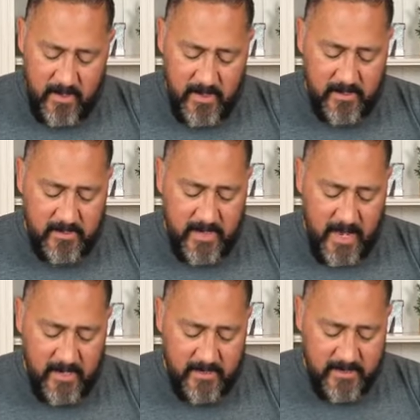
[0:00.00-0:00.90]
is
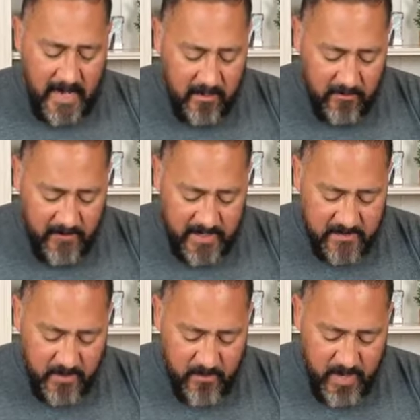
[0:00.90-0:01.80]
a
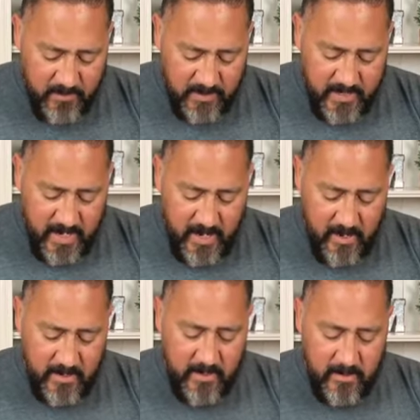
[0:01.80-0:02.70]
sacrifice for the people today
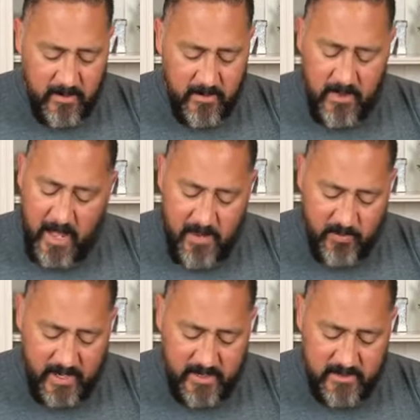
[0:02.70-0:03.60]
on the high
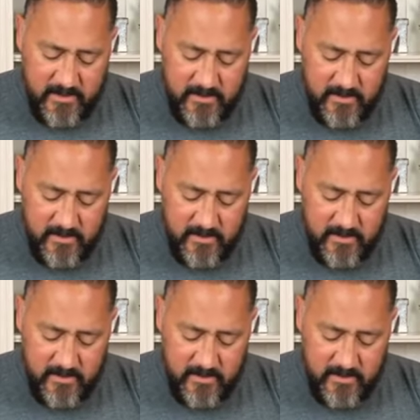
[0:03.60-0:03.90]
place.